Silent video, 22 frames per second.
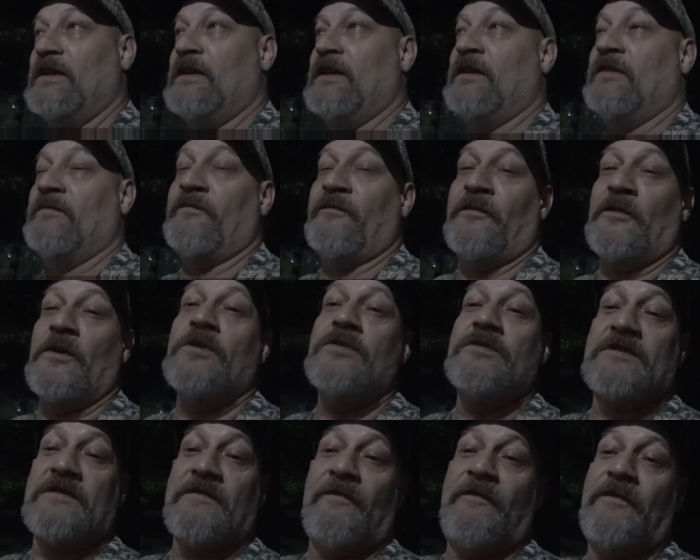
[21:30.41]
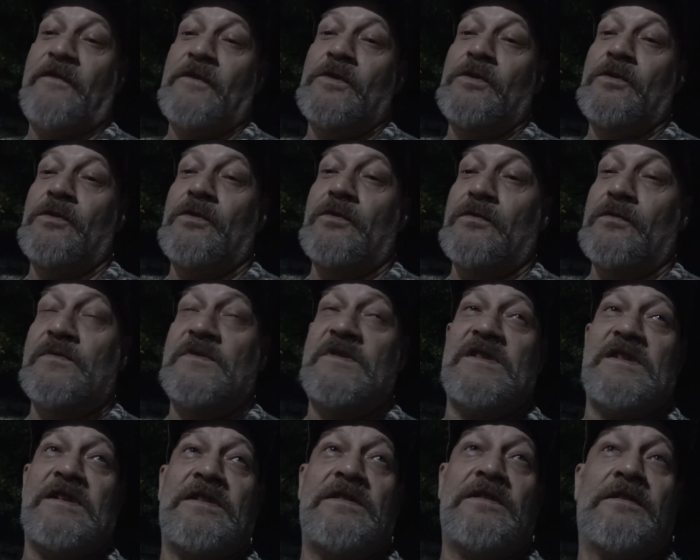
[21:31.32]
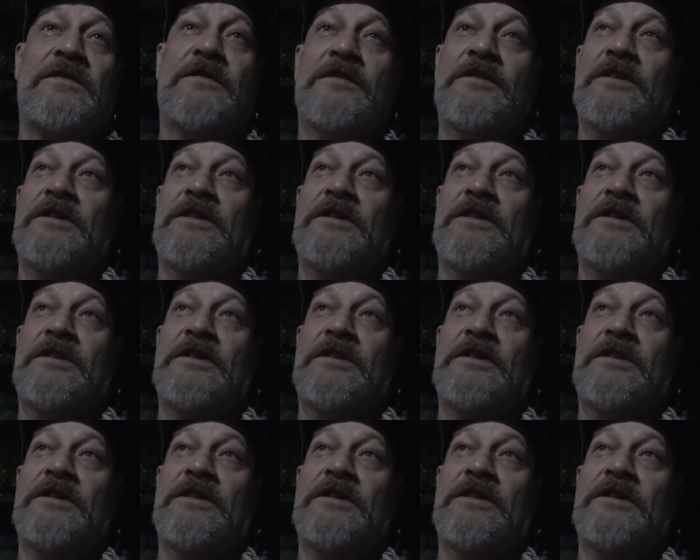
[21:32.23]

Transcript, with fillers: and frozen foods and